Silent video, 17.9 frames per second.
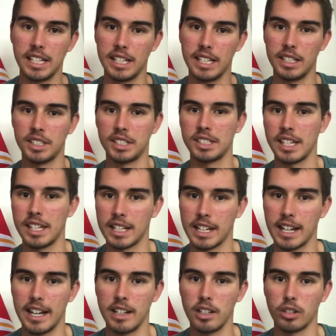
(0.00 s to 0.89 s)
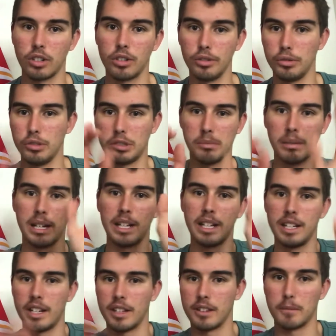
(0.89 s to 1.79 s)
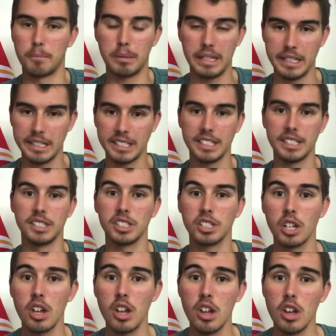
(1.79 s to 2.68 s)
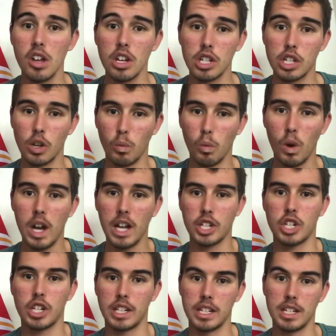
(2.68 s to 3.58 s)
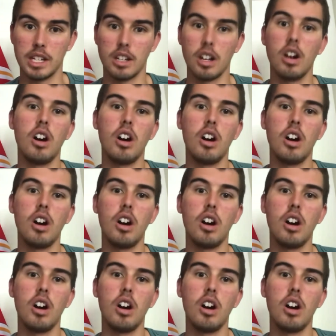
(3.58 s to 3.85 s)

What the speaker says: and send Kyle Kuzma and other pieces to Washington.